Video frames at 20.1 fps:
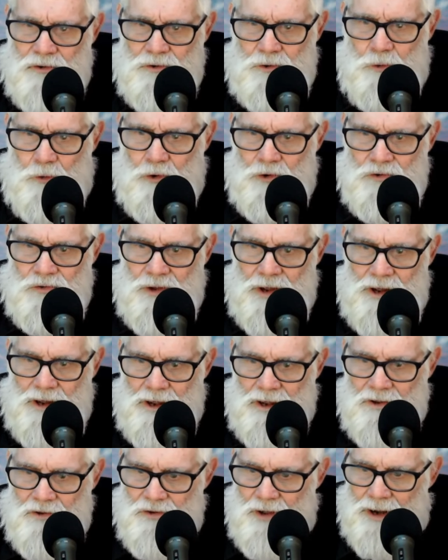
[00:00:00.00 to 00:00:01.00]
Of course,
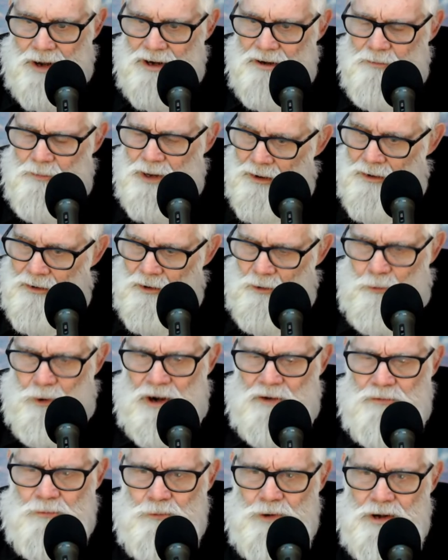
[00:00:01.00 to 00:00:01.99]
Sonny had been a
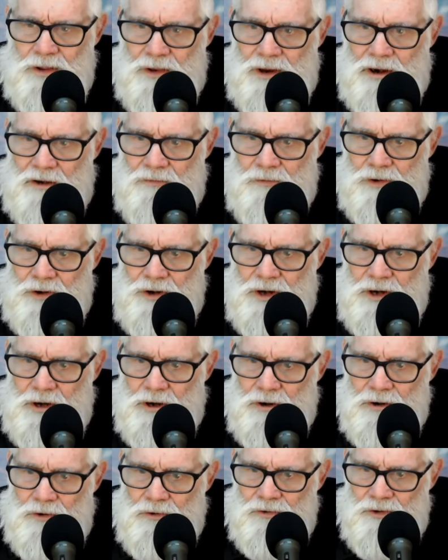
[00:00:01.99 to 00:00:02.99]
referee there for
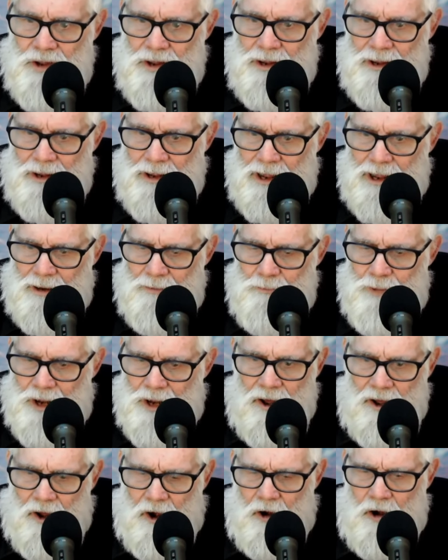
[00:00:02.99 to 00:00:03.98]
years, had
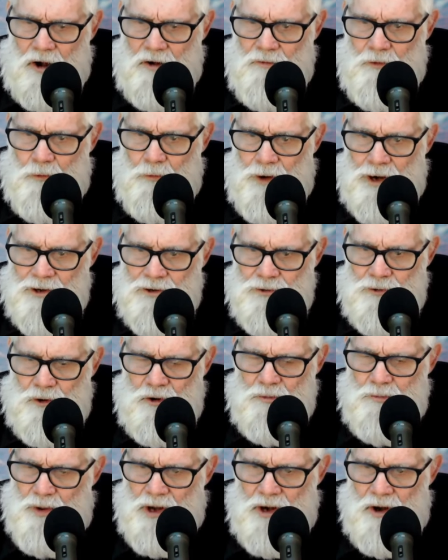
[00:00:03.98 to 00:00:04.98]
been a carnival wrestler,
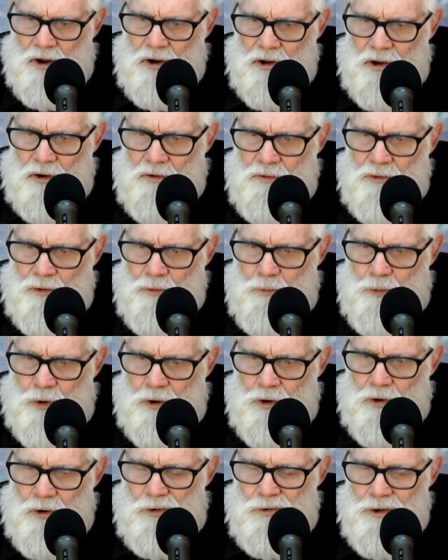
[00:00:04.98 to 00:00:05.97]
had been all over the
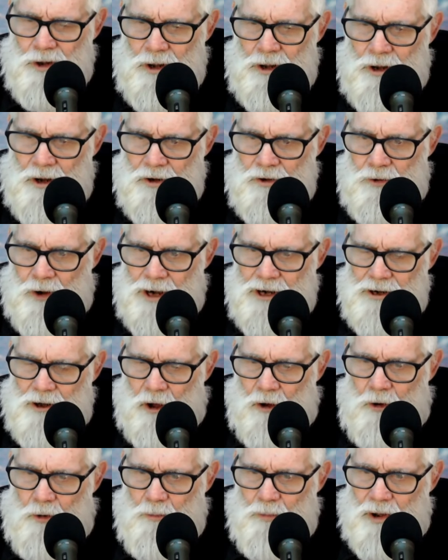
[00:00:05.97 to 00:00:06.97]
world, trained a
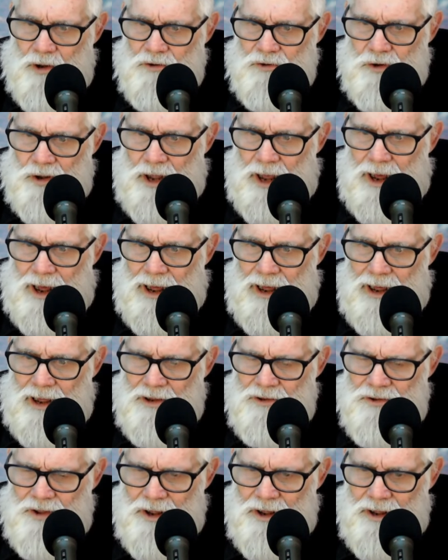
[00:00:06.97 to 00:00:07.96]
whole bunch of
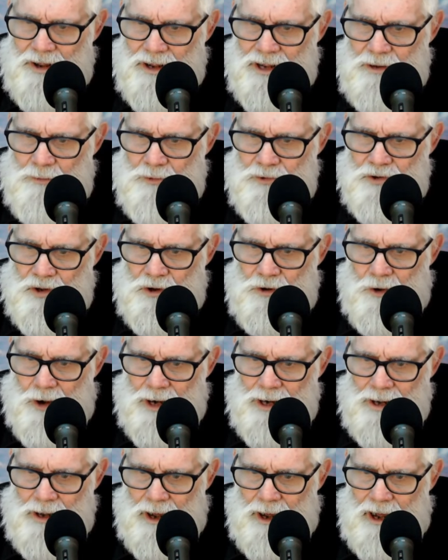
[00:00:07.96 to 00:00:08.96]
guys. He was a
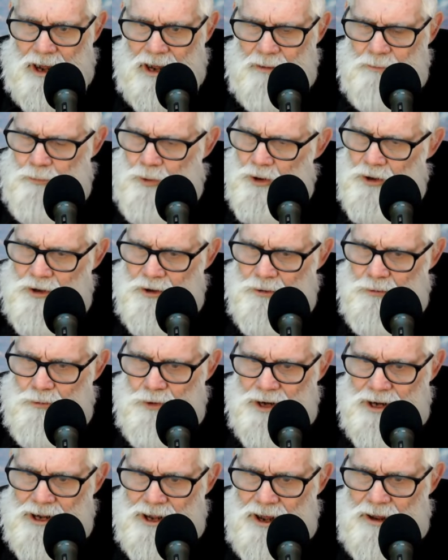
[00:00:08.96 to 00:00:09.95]
great guy, putting the
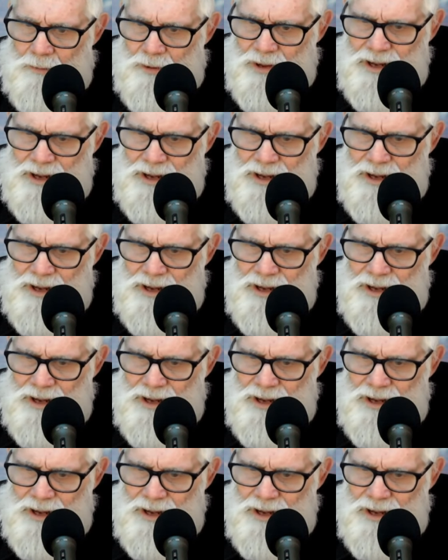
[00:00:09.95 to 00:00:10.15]
ring up.